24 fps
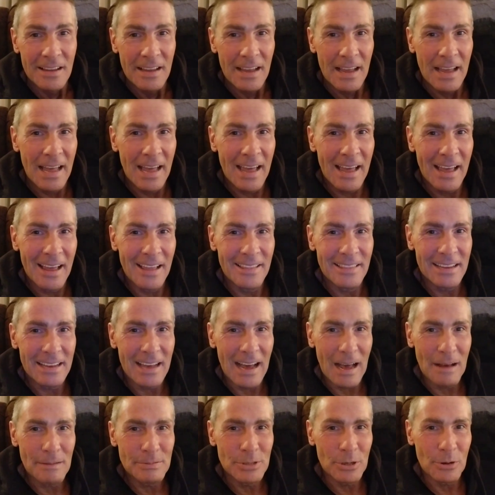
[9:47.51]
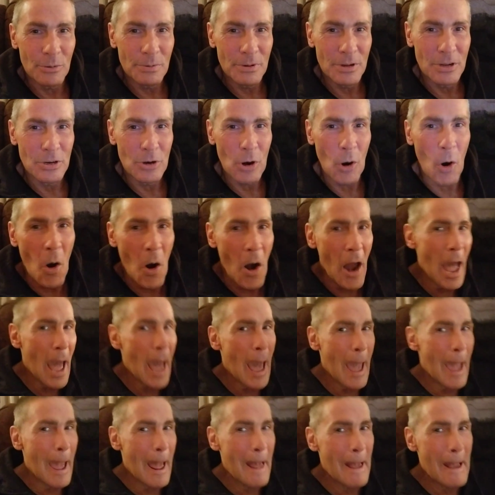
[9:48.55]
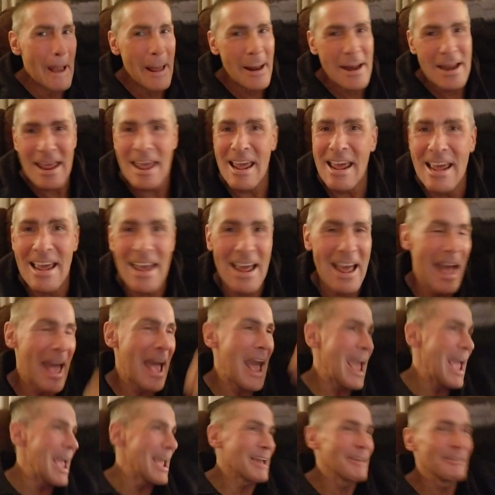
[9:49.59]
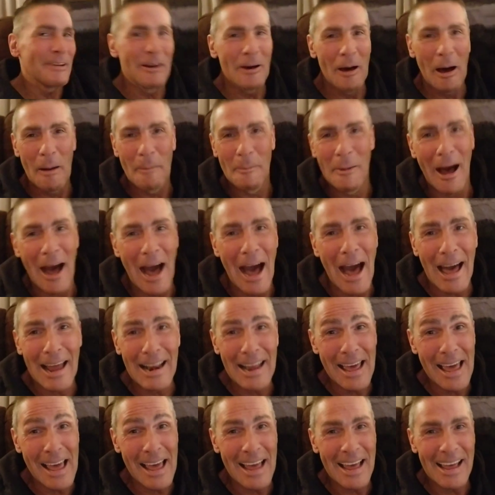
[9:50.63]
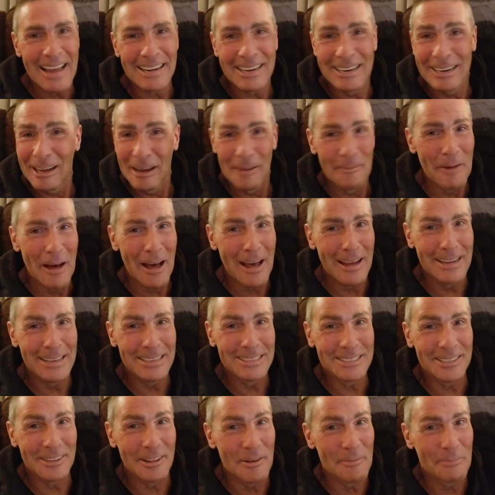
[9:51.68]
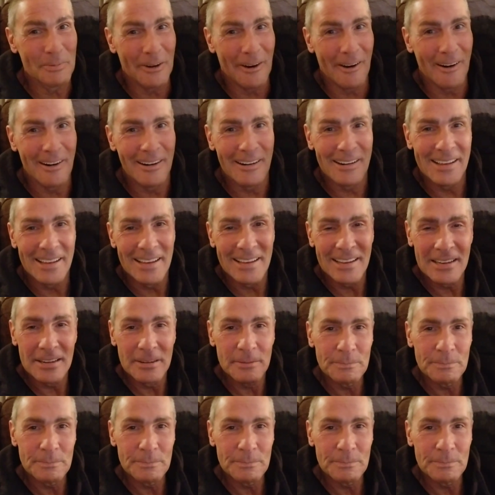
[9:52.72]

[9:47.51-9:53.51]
And the cops open the door and yank, come on in, come on into the party.